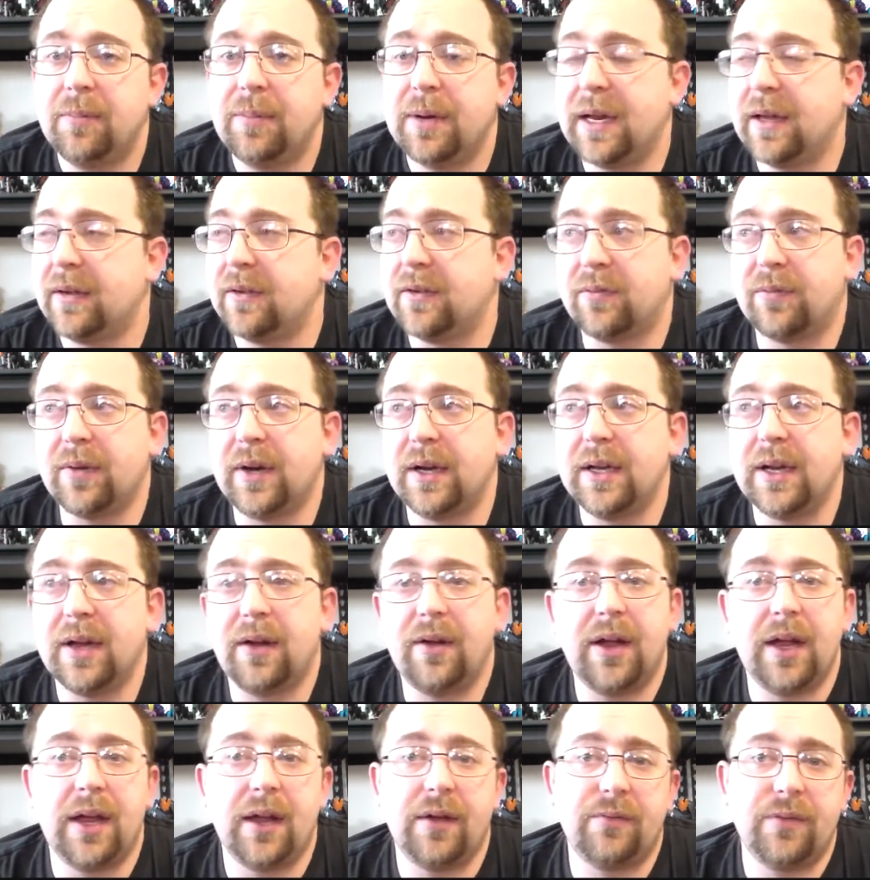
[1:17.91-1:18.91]
But as of right
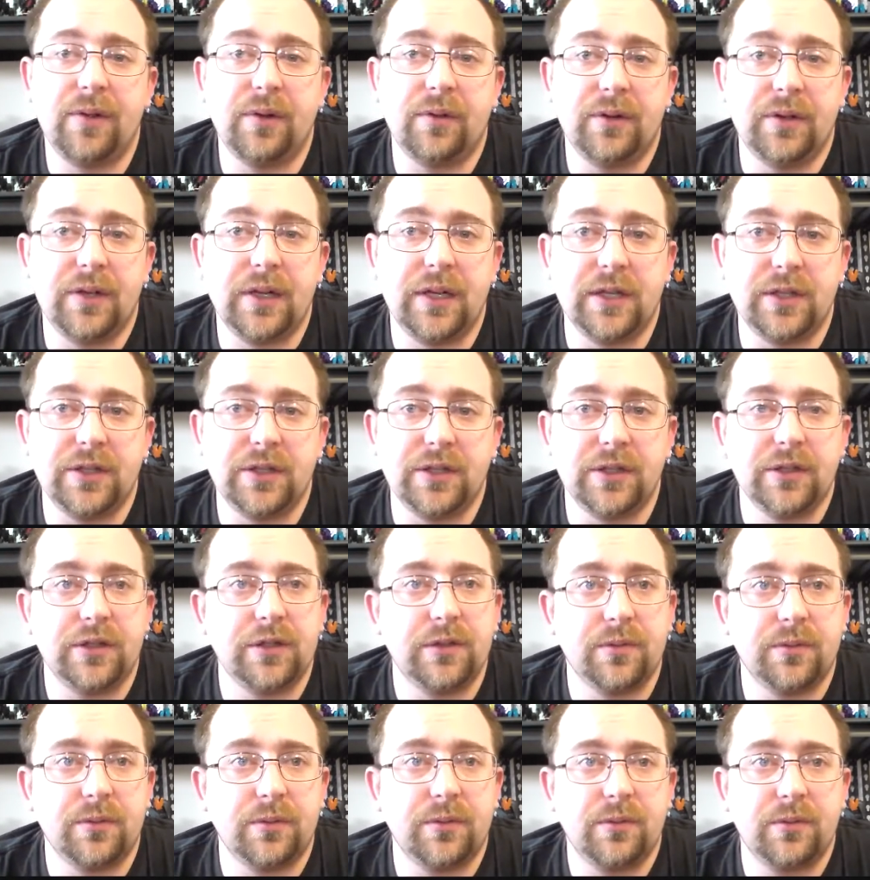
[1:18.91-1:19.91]
now, I have no intention
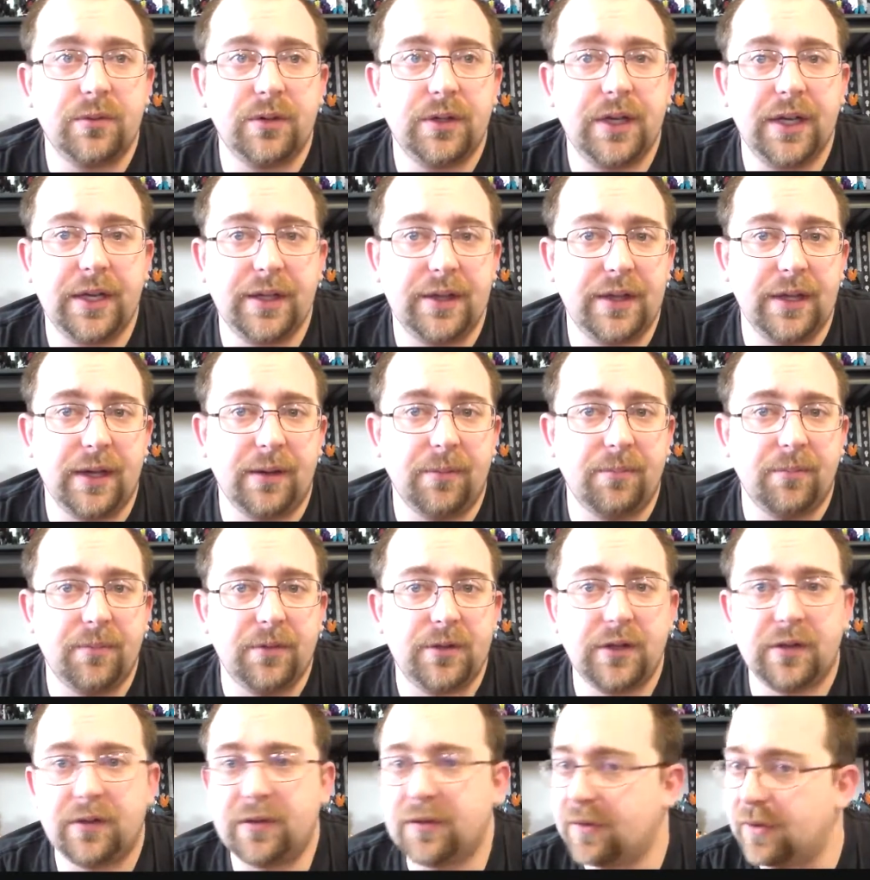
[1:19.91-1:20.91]
to get them.
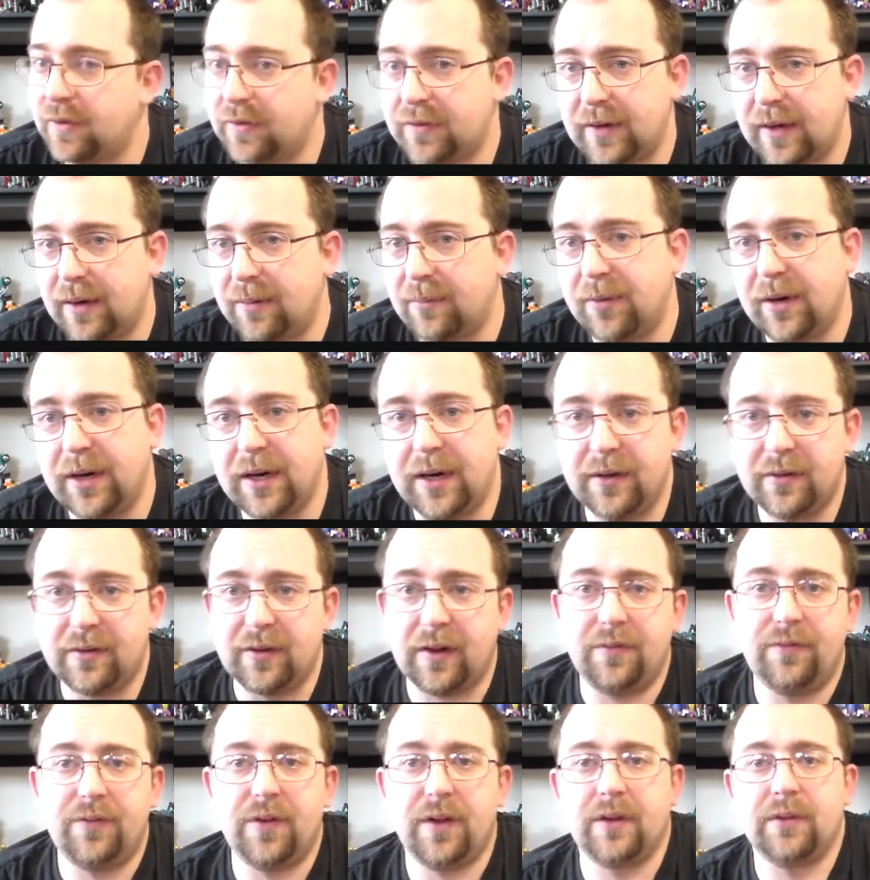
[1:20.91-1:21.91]
Just the same way
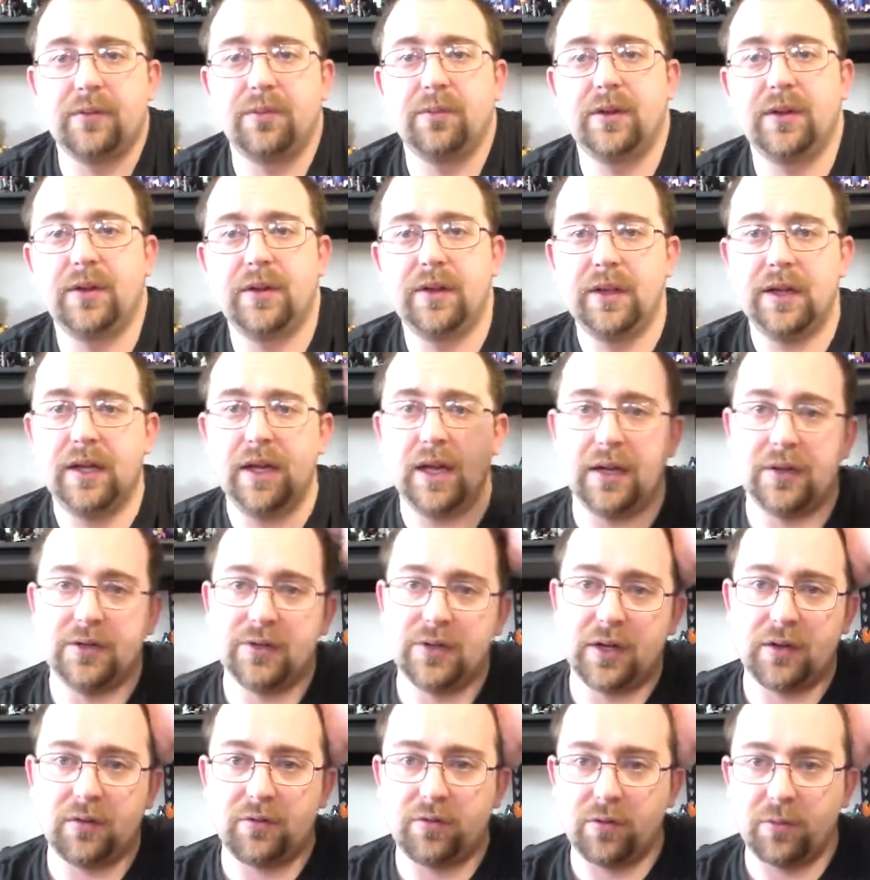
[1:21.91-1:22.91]
as I felt with the uh,
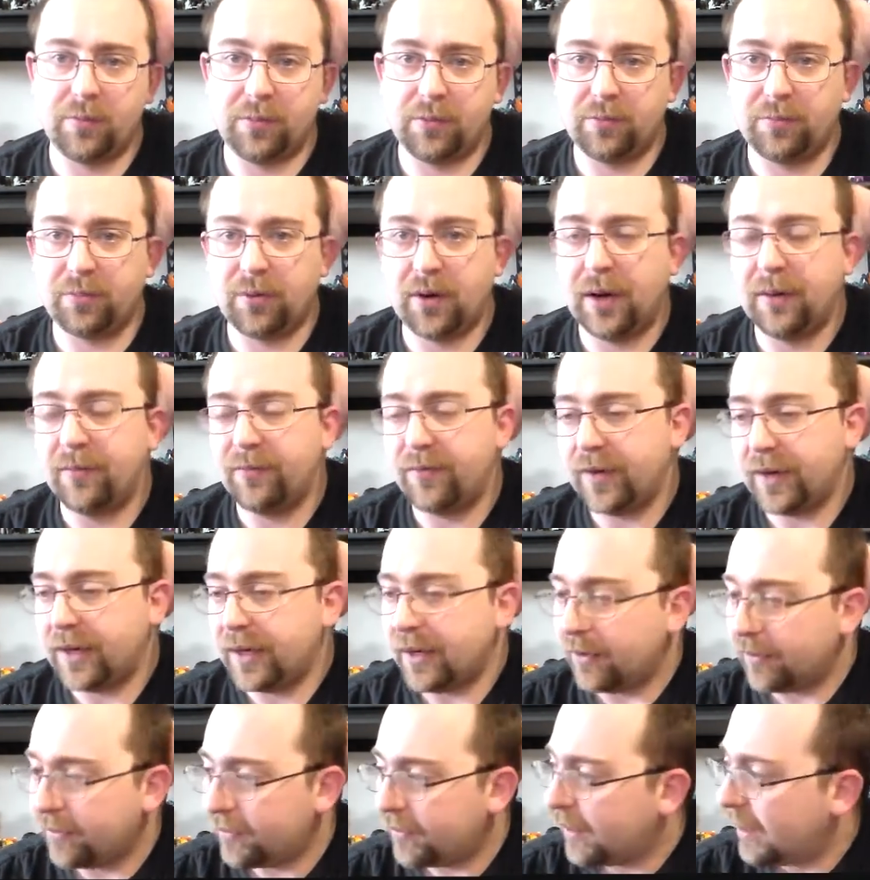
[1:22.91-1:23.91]
Transformers Prime
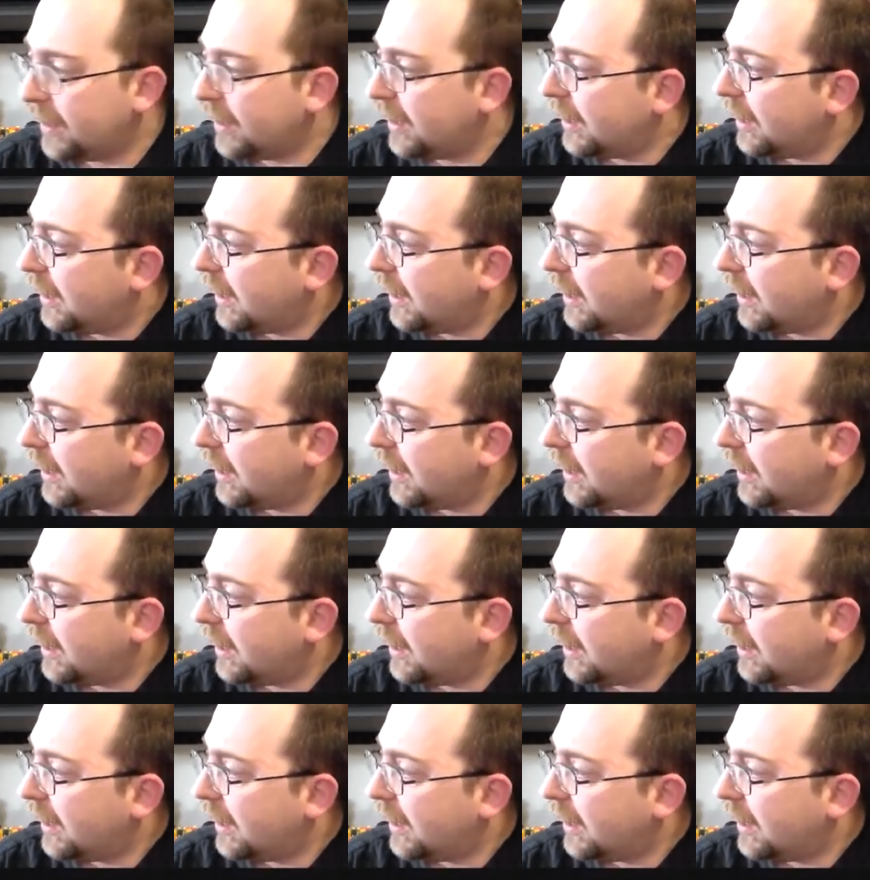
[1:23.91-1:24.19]
figures.